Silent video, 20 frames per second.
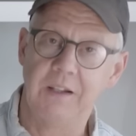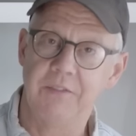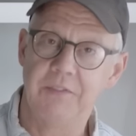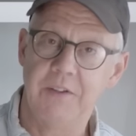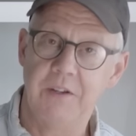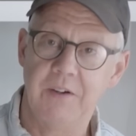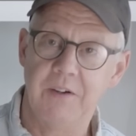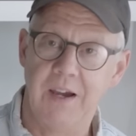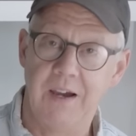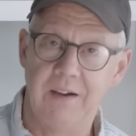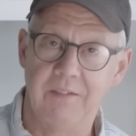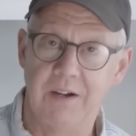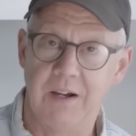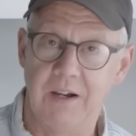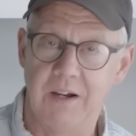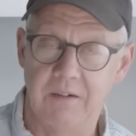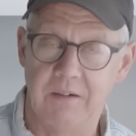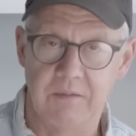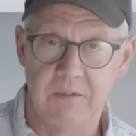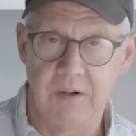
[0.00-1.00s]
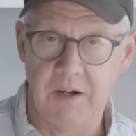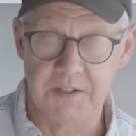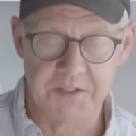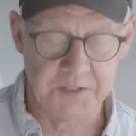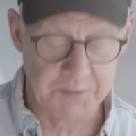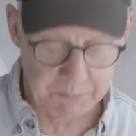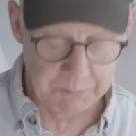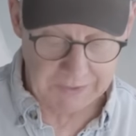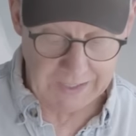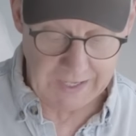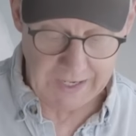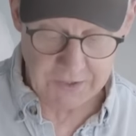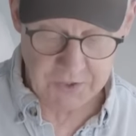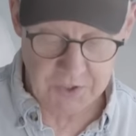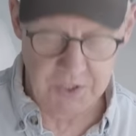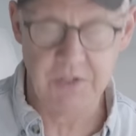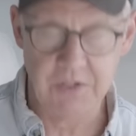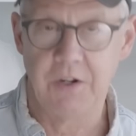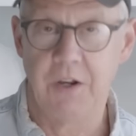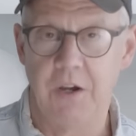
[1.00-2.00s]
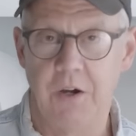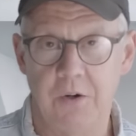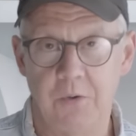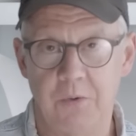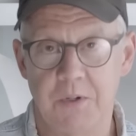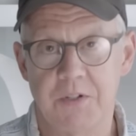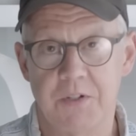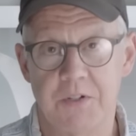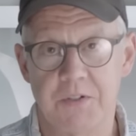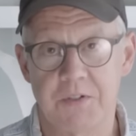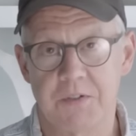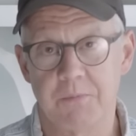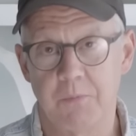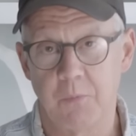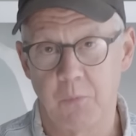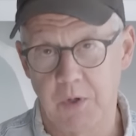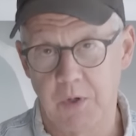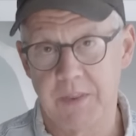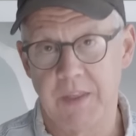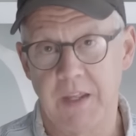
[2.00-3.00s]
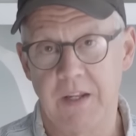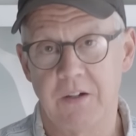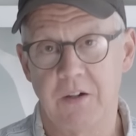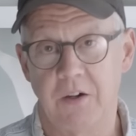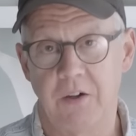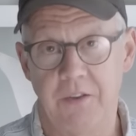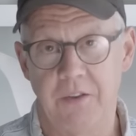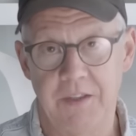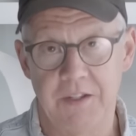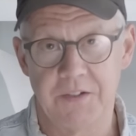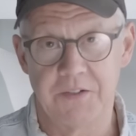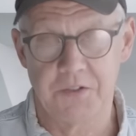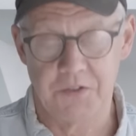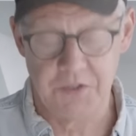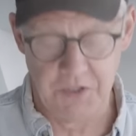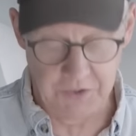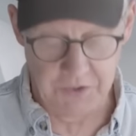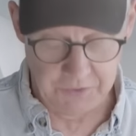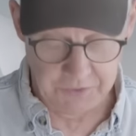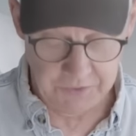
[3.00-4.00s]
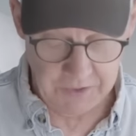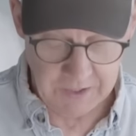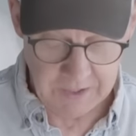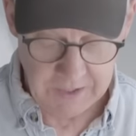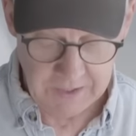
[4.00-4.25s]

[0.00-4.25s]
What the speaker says: if you have a splash and go, which is what they call this stone,